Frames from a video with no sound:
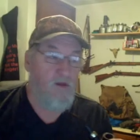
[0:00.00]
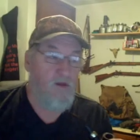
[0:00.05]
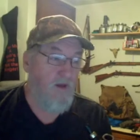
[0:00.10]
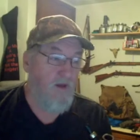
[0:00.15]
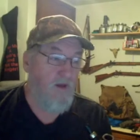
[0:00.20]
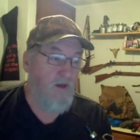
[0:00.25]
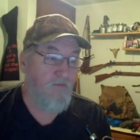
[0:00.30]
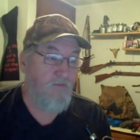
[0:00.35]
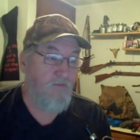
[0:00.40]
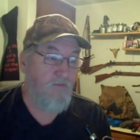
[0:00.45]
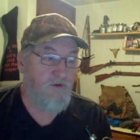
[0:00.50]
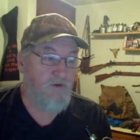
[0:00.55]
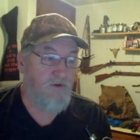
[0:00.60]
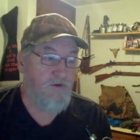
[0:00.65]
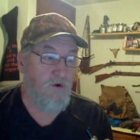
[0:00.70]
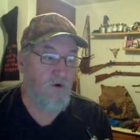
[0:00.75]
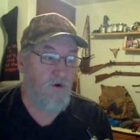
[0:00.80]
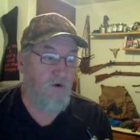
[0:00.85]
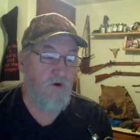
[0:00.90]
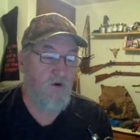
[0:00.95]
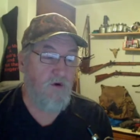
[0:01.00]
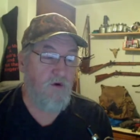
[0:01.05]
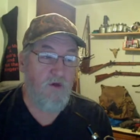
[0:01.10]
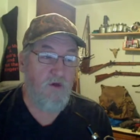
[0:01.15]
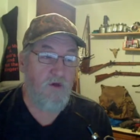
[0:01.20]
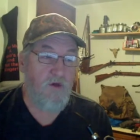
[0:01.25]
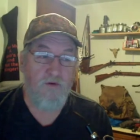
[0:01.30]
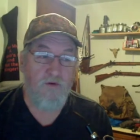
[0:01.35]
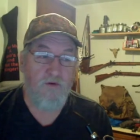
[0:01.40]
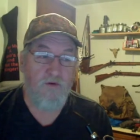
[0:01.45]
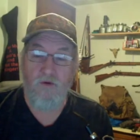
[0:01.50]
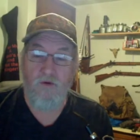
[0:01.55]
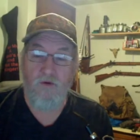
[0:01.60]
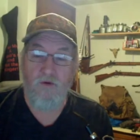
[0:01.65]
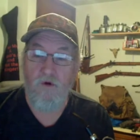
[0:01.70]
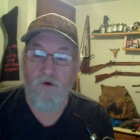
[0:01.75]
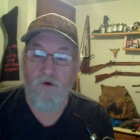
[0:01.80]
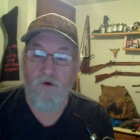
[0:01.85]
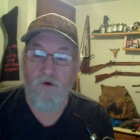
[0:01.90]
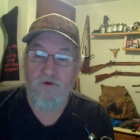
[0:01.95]
got to have the the
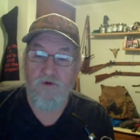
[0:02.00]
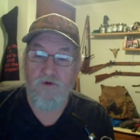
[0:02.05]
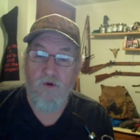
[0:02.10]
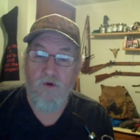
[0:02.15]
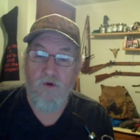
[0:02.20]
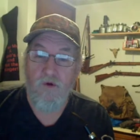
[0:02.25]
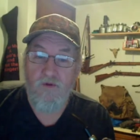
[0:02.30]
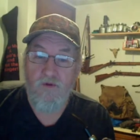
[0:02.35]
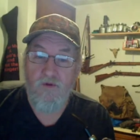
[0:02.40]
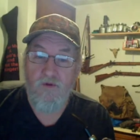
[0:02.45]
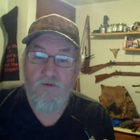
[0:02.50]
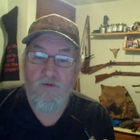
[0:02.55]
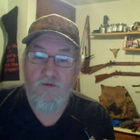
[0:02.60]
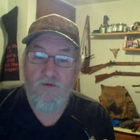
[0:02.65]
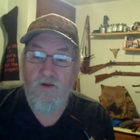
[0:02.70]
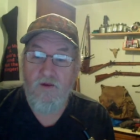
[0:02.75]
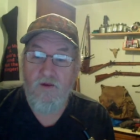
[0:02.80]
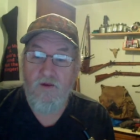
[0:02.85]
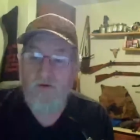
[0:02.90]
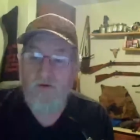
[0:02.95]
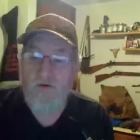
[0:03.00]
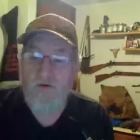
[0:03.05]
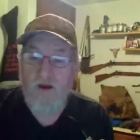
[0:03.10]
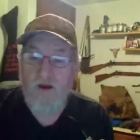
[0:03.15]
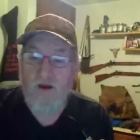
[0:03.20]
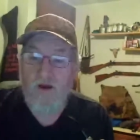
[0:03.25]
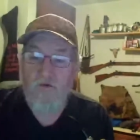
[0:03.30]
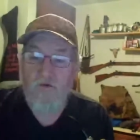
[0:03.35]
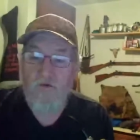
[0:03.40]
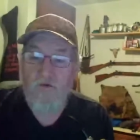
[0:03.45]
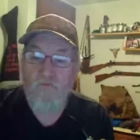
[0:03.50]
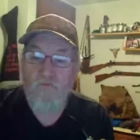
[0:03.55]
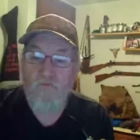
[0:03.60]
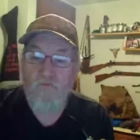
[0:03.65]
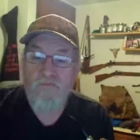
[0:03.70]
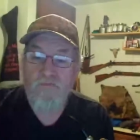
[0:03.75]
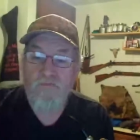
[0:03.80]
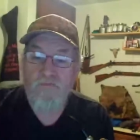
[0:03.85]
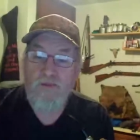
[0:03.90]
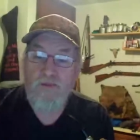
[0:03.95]
word shorts in the title,
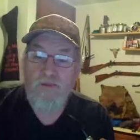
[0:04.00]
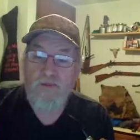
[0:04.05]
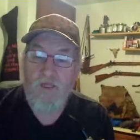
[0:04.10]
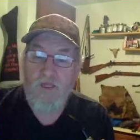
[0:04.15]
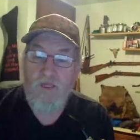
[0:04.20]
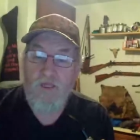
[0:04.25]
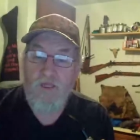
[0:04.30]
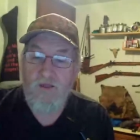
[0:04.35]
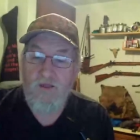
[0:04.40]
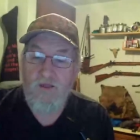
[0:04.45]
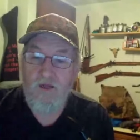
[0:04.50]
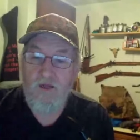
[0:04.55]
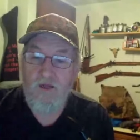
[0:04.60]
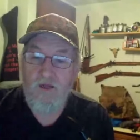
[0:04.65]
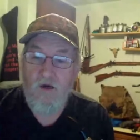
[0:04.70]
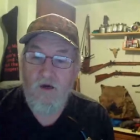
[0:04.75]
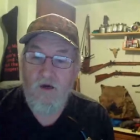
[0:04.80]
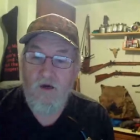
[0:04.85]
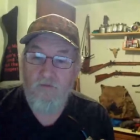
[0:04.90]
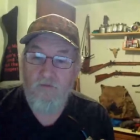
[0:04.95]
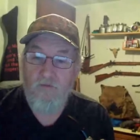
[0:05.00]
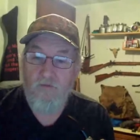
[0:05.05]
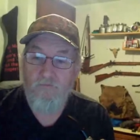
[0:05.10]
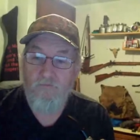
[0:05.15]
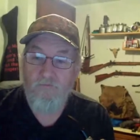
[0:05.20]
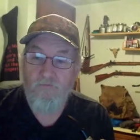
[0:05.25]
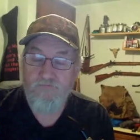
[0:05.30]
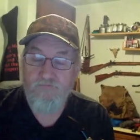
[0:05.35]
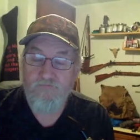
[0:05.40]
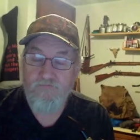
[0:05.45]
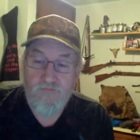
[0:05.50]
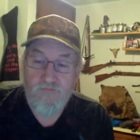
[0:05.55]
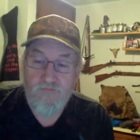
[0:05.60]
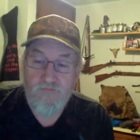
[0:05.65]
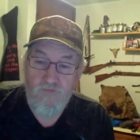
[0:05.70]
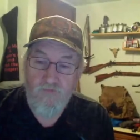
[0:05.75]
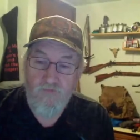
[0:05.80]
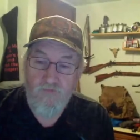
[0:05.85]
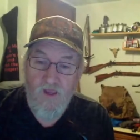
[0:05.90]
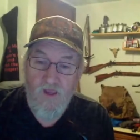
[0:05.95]
and then
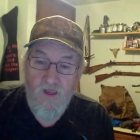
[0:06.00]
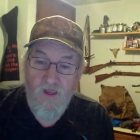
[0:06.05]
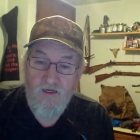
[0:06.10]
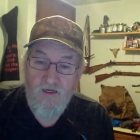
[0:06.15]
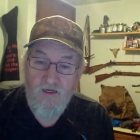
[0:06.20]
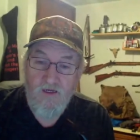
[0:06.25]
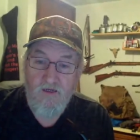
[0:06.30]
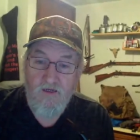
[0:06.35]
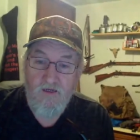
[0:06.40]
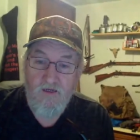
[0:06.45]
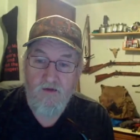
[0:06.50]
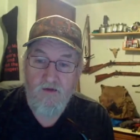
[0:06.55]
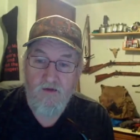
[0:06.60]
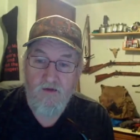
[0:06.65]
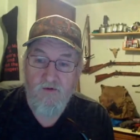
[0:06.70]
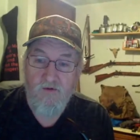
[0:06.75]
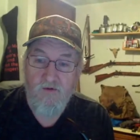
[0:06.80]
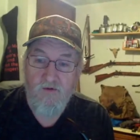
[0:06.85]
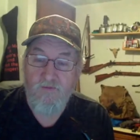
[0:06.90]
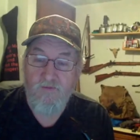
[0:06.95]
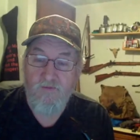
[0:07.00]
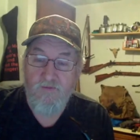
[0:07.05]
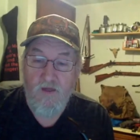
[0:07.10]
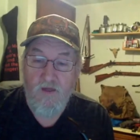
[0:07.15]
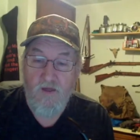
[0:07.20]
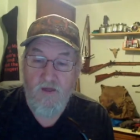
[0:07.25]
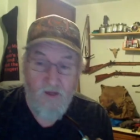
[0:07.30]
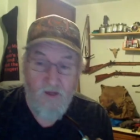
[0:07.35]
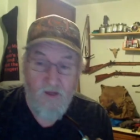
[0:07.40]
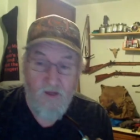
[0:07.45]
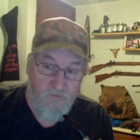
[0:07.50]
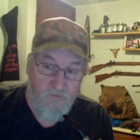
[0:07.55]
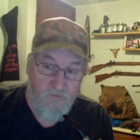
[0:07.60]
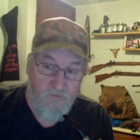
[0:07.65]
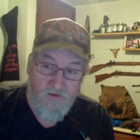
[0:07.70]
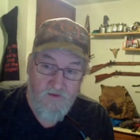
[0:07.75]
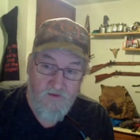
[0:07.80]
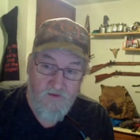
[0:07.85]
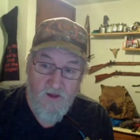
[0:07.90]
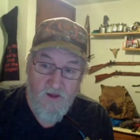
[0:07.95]
and in the description. That helps,
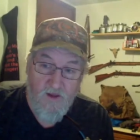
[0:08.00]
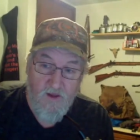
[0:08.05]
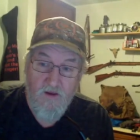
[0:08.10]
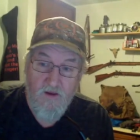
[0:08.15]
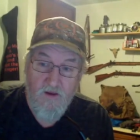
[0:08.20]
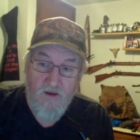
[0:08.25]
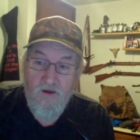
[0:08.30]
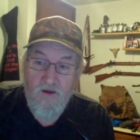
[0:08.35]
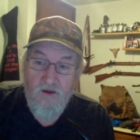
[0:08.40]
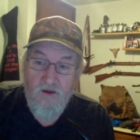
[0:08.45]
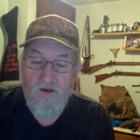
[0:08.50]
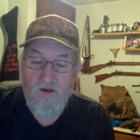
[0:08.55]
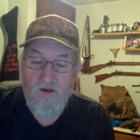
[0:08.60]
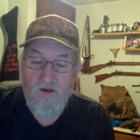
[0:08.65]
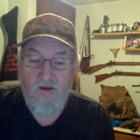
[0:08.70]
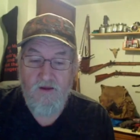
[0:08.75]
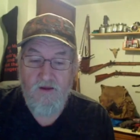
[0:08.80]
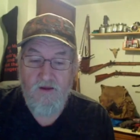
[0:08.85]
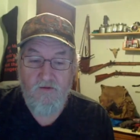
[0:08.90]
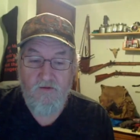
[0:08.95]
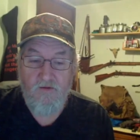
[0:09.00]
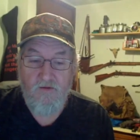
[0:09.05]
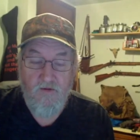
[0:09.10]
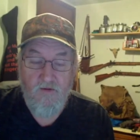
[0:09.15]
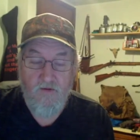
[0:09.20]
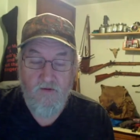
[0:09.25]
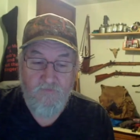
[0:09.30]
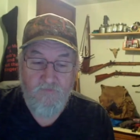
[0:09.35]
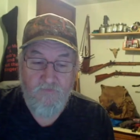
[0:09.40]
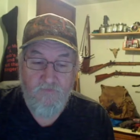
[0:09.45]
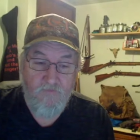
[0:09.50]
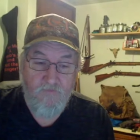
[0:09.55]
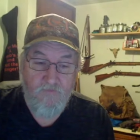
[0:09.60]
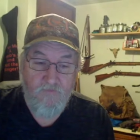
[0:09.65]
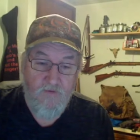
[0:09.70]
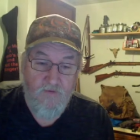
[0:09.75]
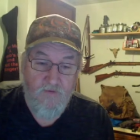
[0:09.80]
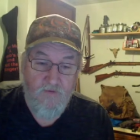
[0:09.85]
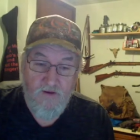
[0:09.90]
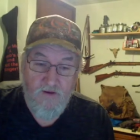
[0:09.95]
they say. And then if
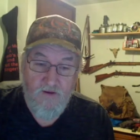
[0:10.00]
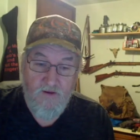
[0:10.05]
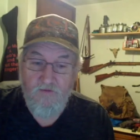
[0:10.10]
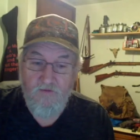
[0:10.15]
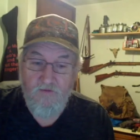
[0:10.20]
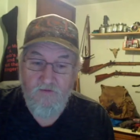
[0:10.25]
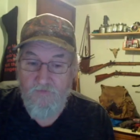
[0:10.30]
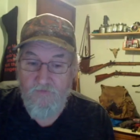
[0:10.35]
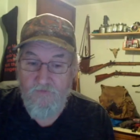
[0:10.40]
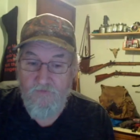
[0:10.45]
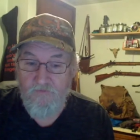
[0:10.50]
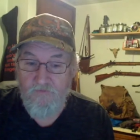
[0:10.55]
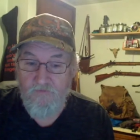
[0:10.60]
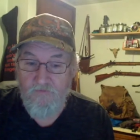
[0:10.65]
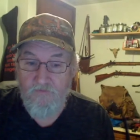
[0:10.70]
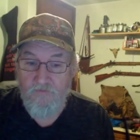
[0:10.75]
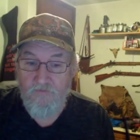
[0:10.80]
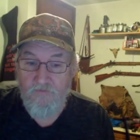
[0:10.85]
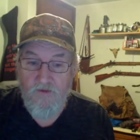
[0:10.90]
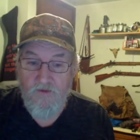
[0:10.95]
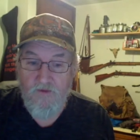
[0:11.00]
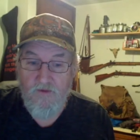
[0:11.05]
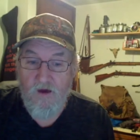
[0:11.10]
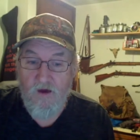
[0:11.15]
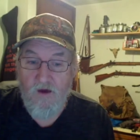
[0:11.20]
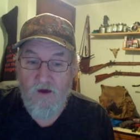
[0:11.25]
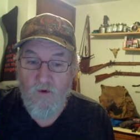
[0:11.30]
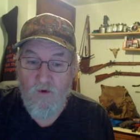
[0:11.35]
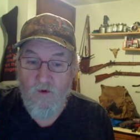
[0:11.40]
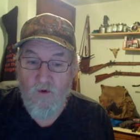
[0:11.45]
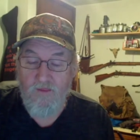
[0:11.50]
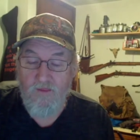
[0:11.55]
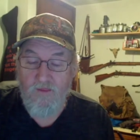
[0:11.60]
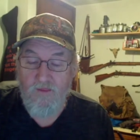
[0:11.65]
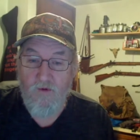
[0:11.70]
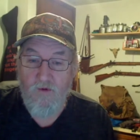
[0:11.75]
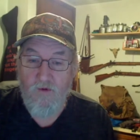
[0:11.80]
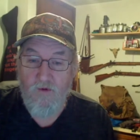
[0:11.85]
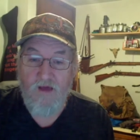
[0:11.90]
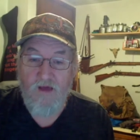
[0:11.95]
the
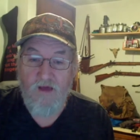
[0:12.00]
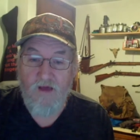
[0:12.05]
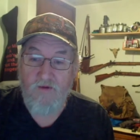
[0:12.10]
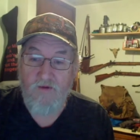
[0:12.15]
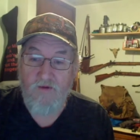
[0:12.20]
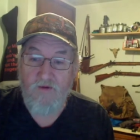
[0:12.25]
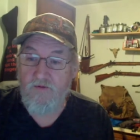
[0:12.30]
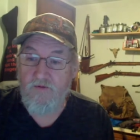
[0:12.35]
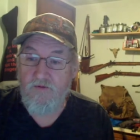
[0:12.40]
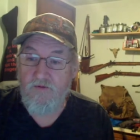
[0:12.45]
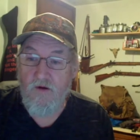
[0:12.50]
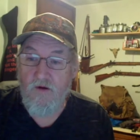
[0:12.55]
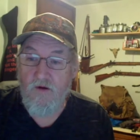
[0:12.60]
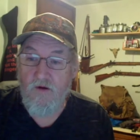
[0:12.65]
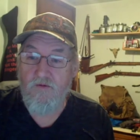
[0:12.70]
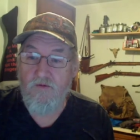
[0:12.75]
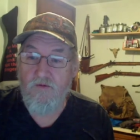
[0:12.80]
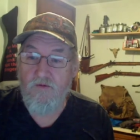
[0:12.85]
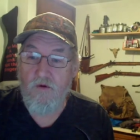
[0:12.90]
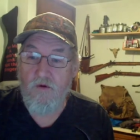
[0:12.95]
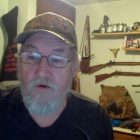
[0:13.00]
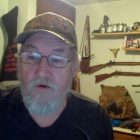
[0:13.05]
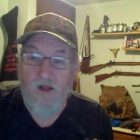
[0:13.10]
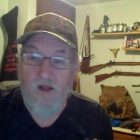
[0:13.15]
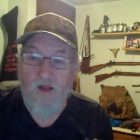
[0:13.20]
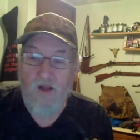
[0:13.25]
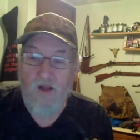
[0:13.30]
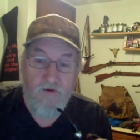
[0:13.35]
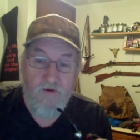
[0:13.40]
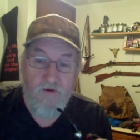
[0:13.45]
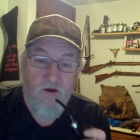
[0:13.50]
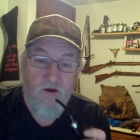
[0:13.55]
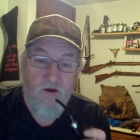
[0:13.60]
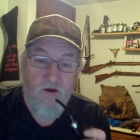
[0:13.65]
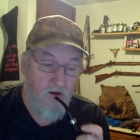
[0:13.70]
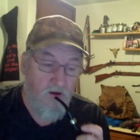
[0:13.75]
algorithm grabs it and starts throwing it out there,